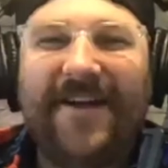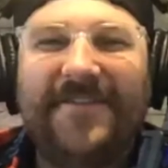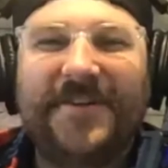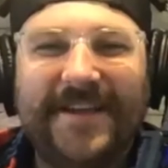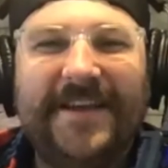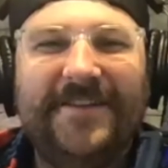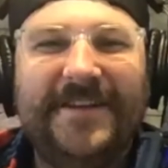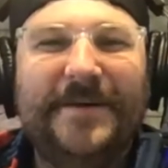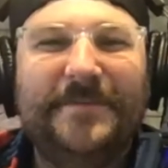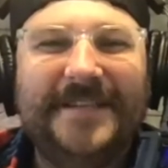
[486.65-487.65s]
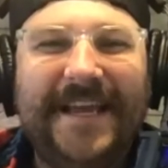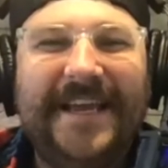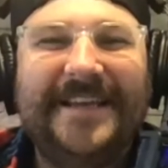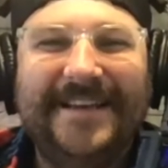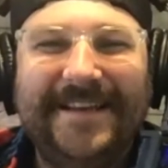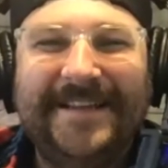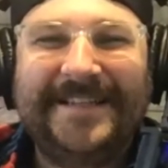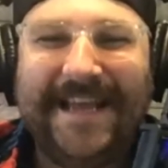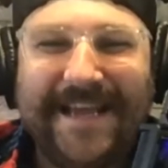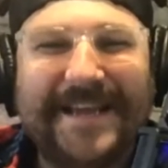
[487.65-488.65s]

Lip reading: there killing them, taking them out.